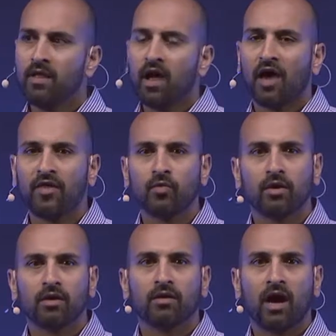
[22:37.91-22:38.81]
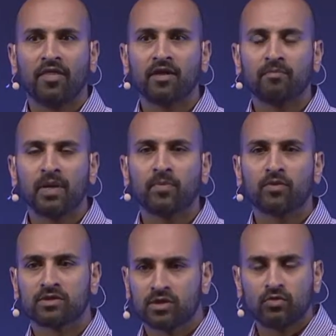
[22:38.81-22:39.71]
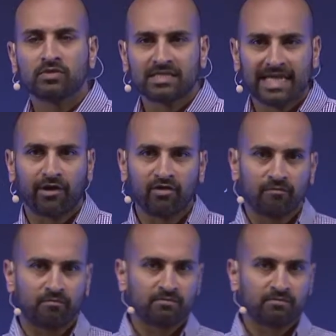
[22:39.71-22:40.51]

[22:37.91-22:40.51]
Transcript: I think people are too scared of